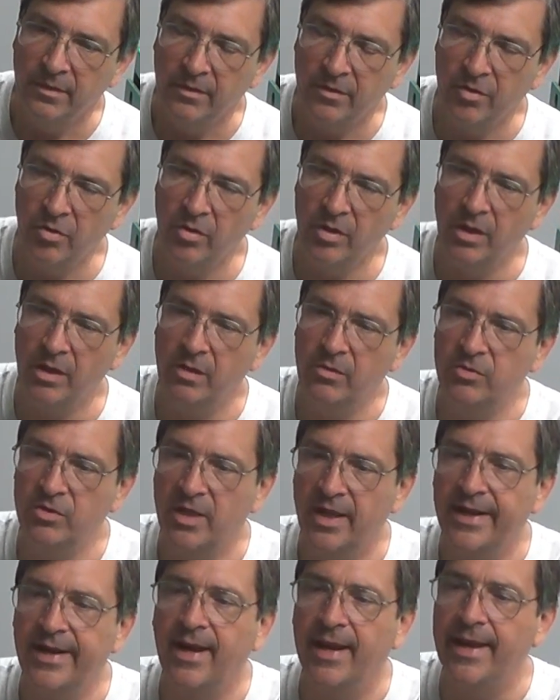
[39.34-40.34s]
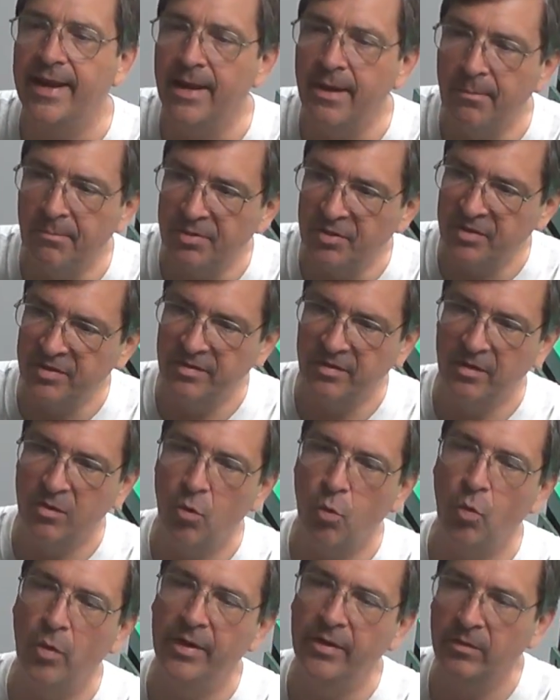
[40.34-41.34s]
current loads like lamps,
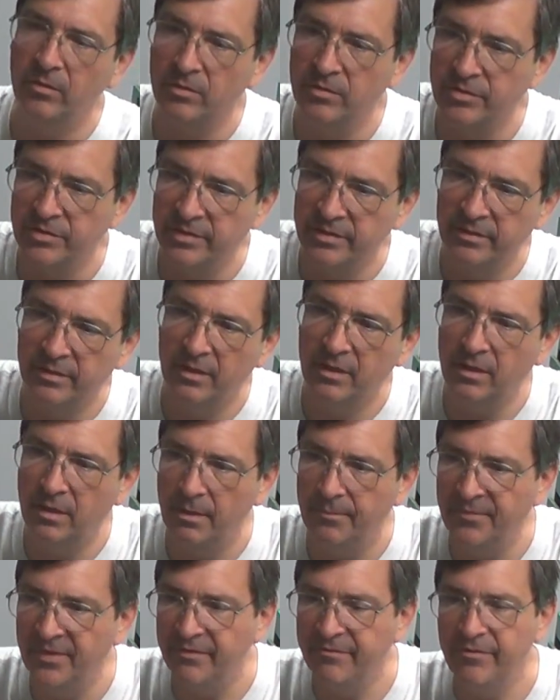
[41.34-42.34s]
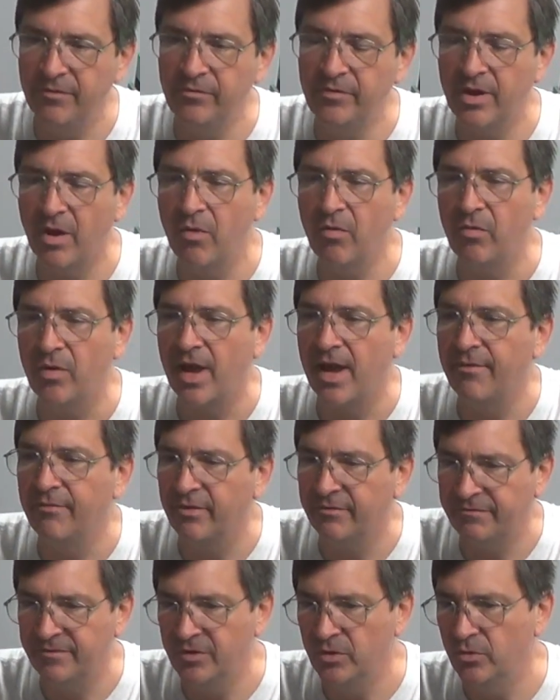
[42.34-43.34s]
coils. If you don't have
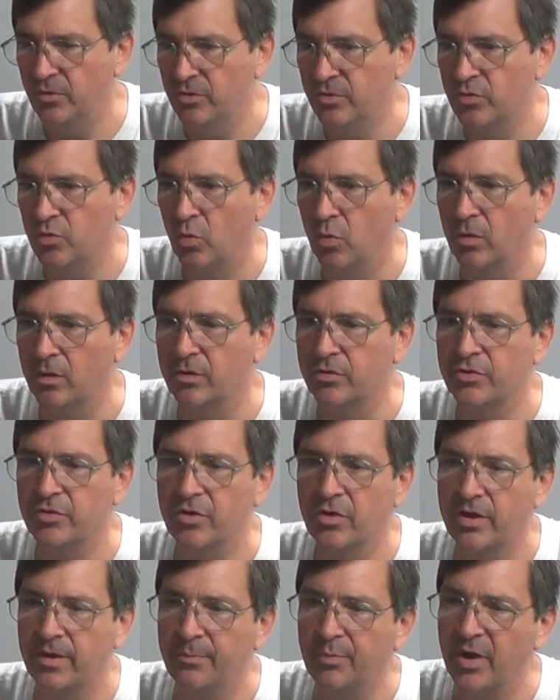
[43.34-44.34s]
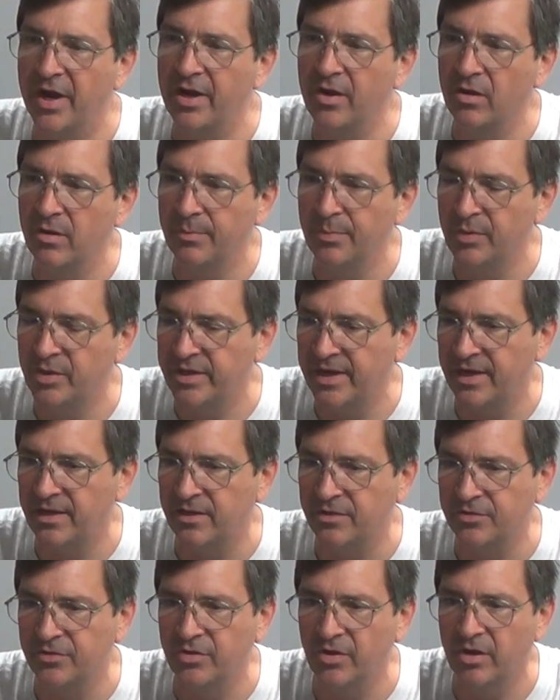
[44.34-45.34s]
a fuse or a circuit breaker to protect
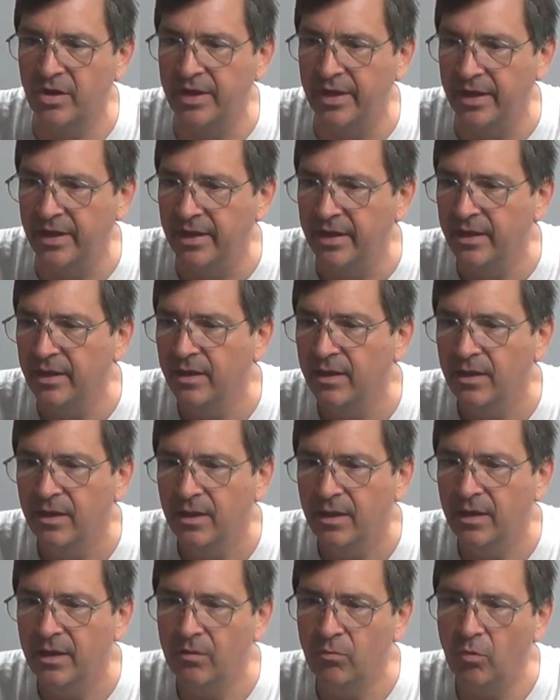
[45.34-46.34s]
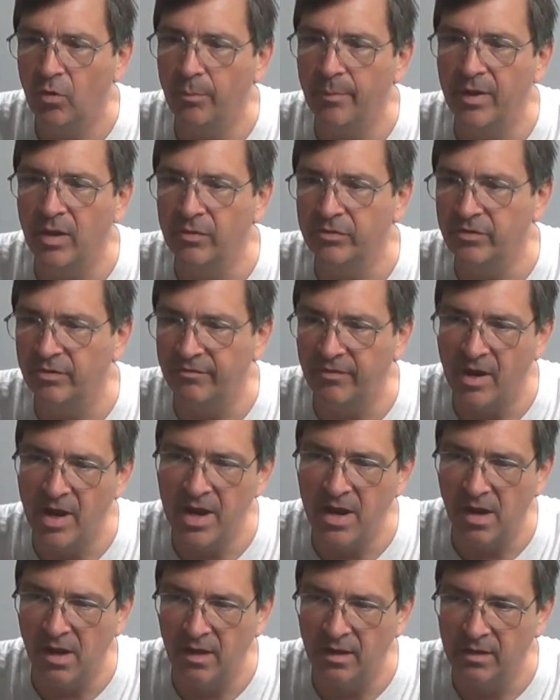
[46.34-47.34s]
the circuit, it will melt the
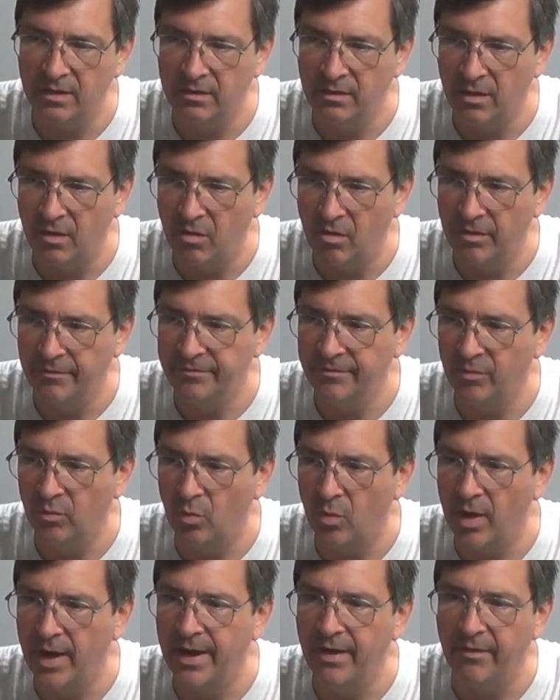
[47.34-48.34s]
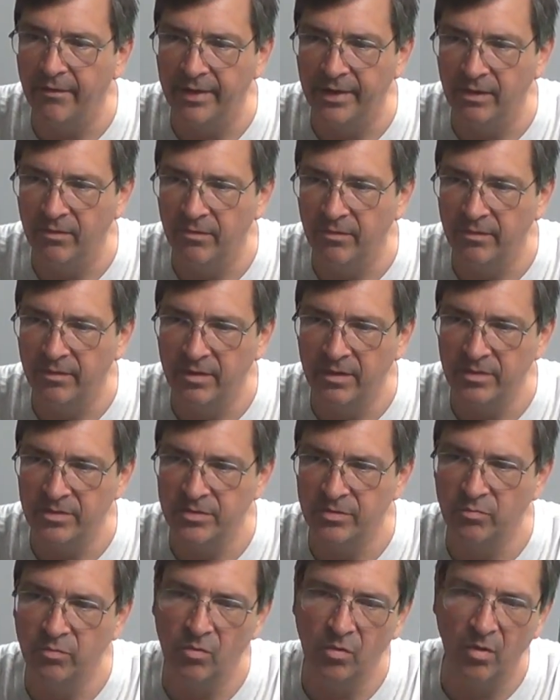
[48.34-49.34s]
vinyl off the wiring
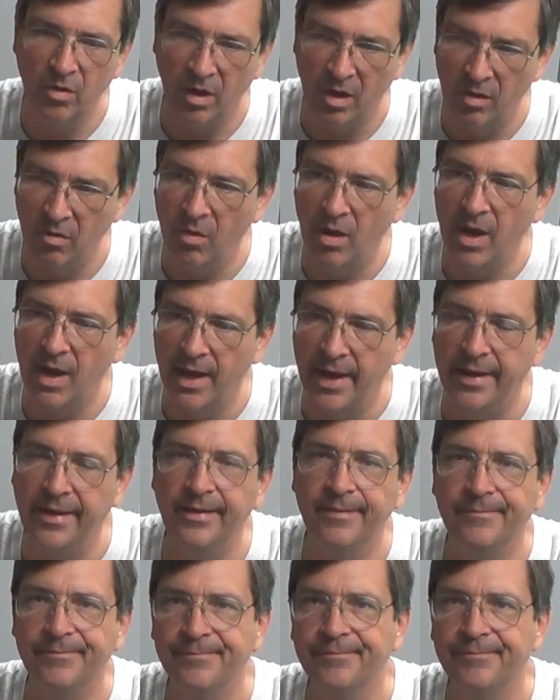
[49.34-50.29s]
because it will glow hot.